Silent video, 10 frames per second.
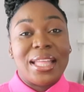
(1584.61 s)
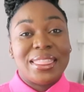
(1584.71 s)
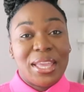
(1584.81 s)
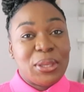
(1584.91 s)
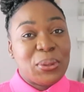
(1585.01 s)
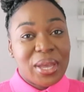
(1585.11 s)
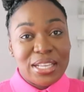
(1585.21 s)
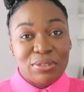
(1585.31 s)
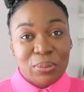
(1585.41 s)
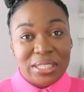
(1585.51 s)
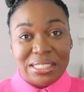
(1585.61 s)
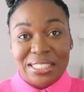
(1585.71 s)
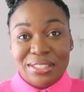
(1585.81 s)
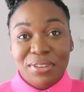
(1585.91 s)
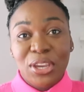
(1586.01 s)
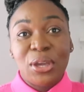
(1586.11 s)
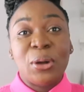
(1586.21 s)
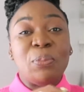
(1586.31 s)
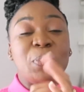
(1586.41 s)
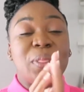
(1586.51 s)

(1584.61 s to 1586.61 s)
Thank you guys for watching this video.